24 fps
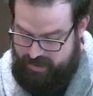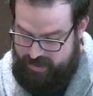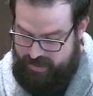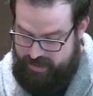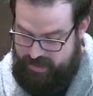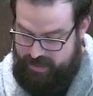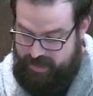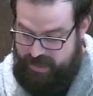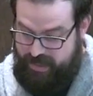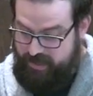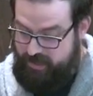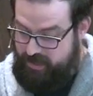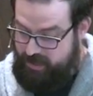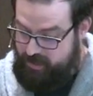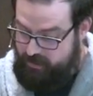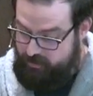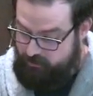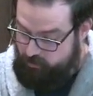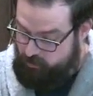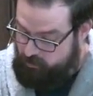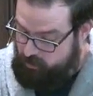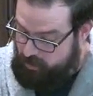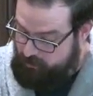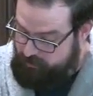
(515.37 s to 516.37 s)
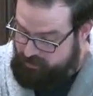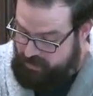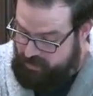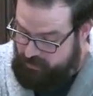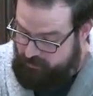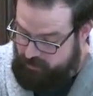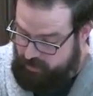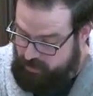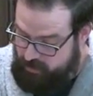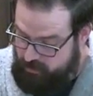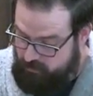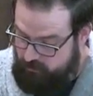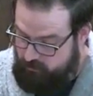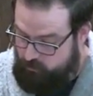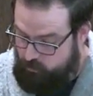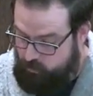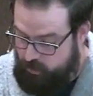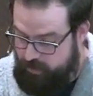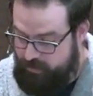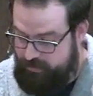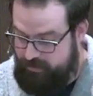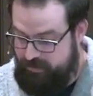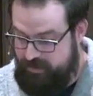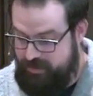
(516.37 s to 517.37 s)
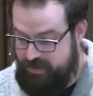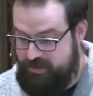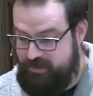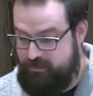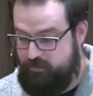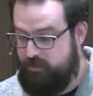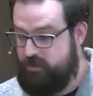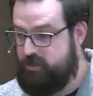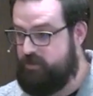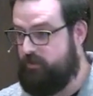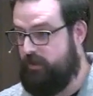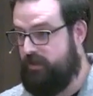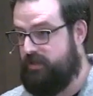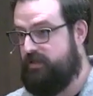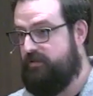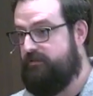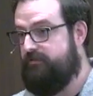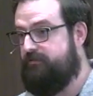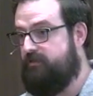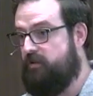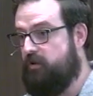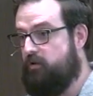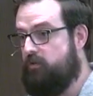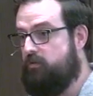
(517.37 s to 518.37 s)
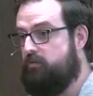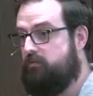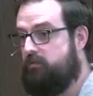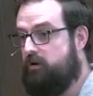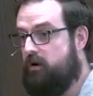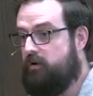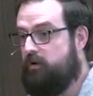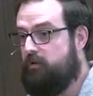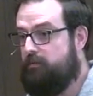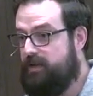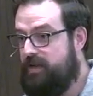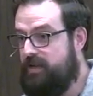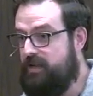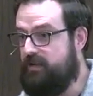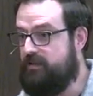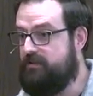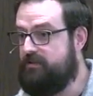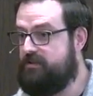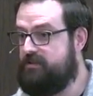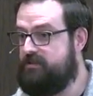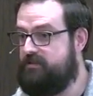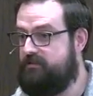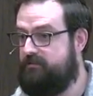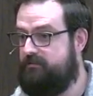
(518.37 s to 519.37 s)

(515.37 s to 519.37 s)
And I grew up down there with this restrictive view on obedience.